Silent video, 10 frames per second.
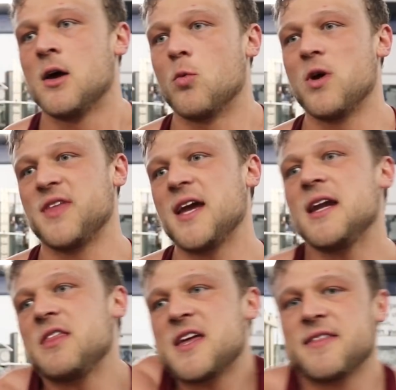with
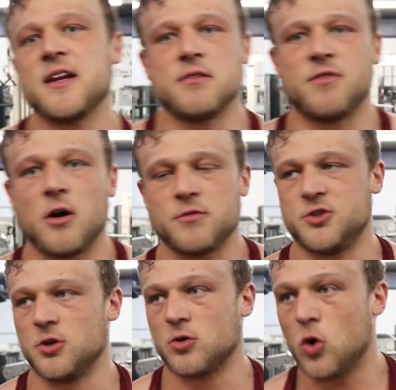anything that
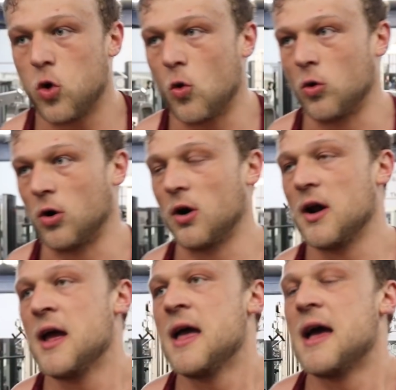involves your
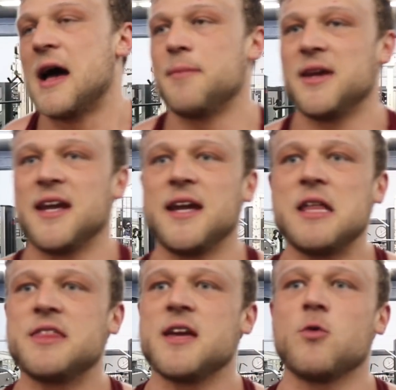core. I mean,
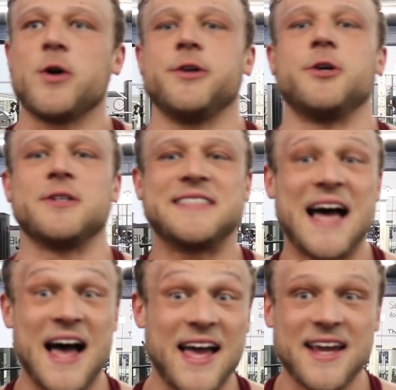anything where you're
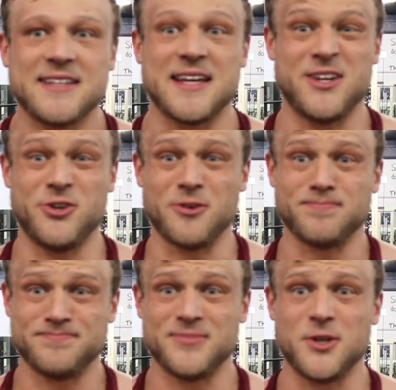tight and you're,
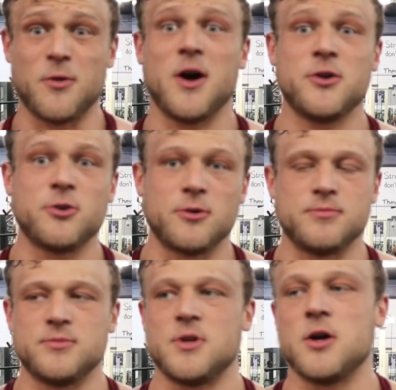
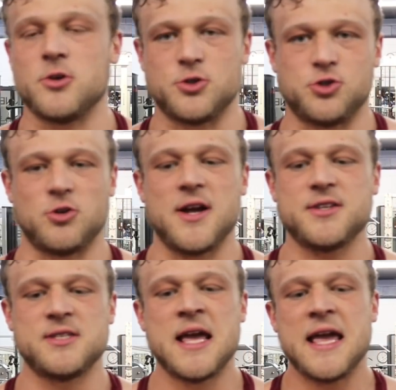under
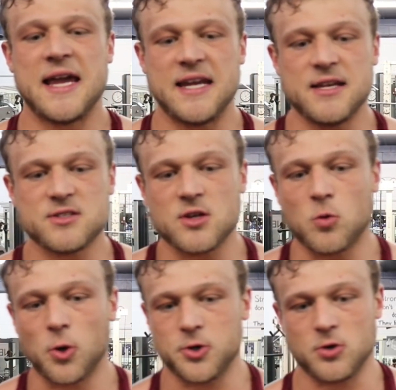stress, it is going to
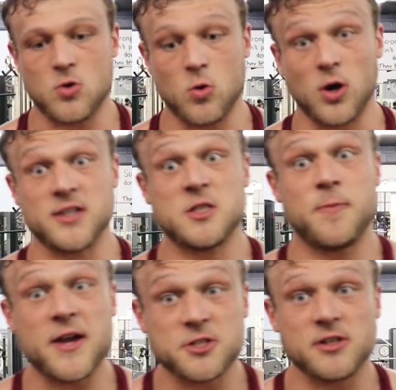work your core,
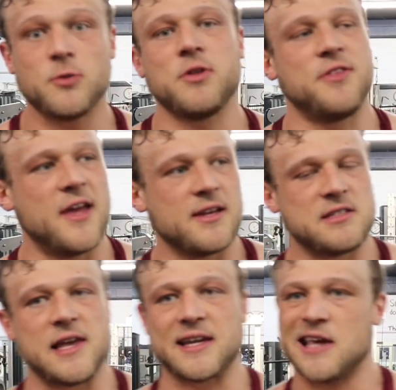especially with
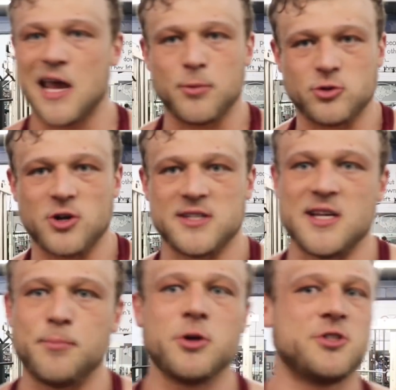things like cable
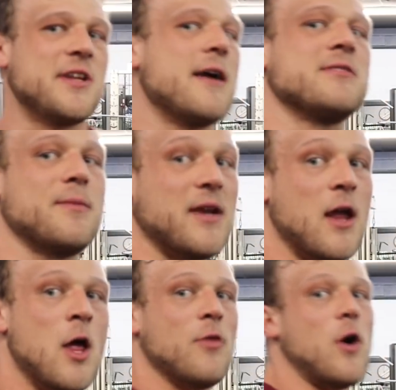tricep push downs. I mean,
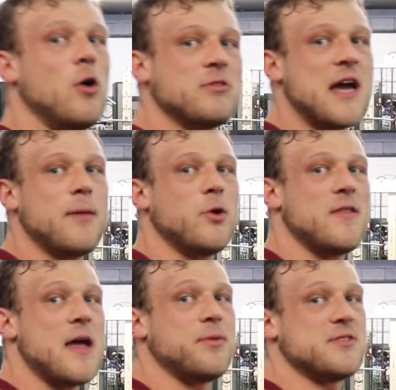the whole time you're
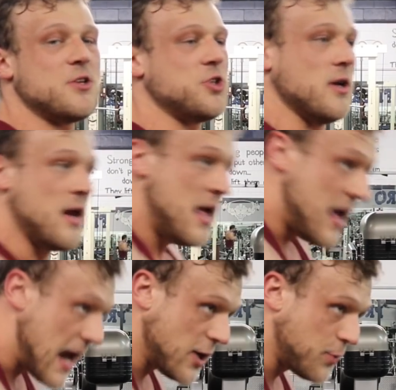in that position
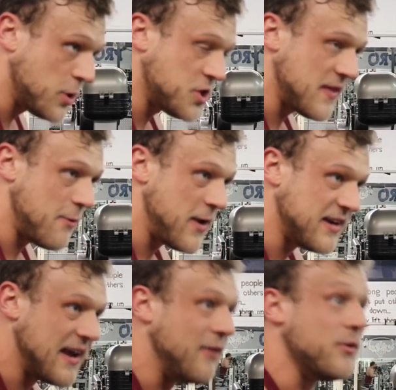and you're pushing that
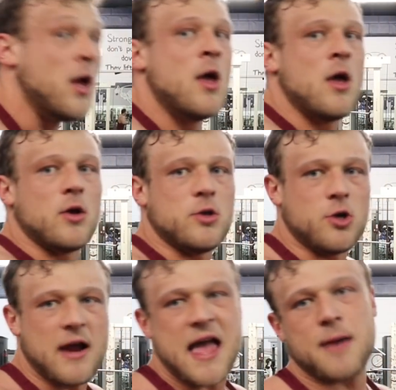weight down,
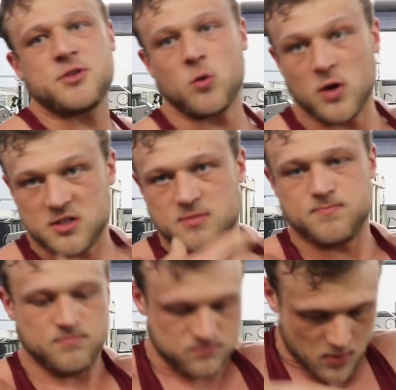your abs are what's
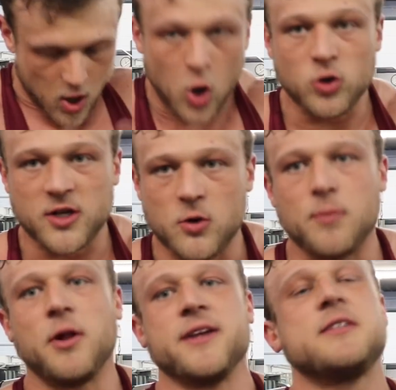holding you
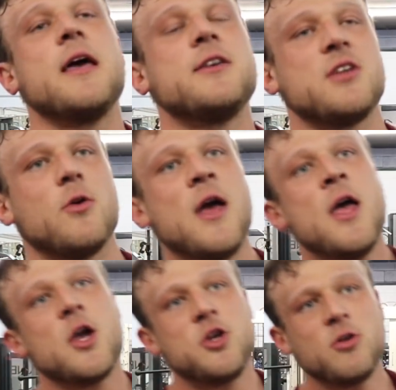in place. So
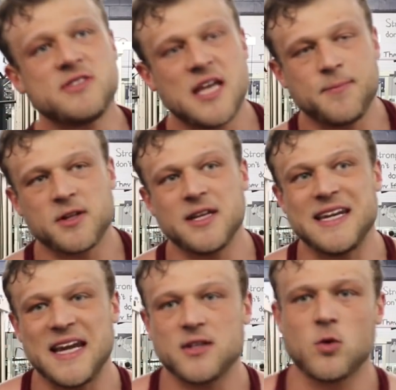you don't typically
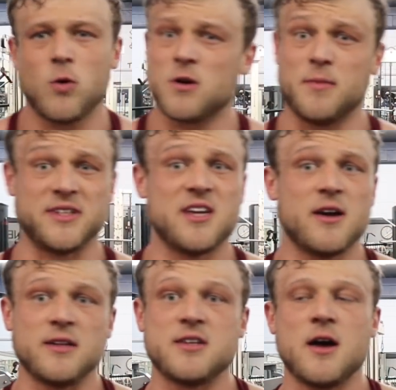need to work them a
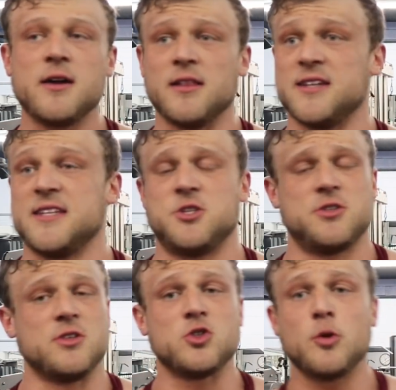ton unless that's
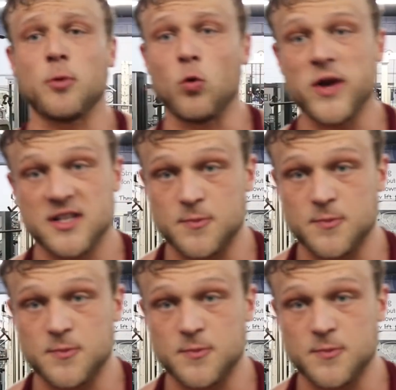just a super weak